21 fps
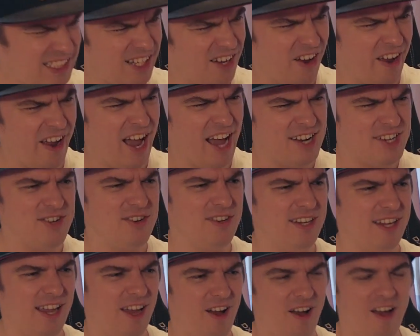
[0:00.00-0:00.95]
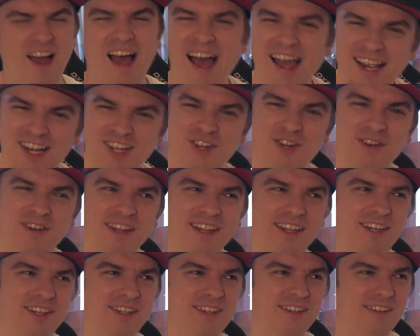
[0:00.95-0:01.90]
actually
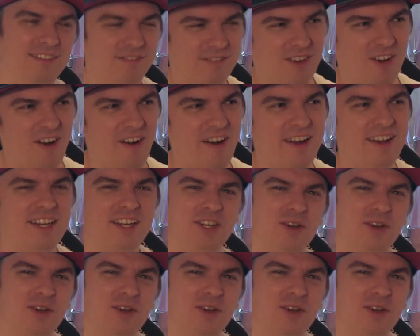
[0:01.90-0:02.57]
kind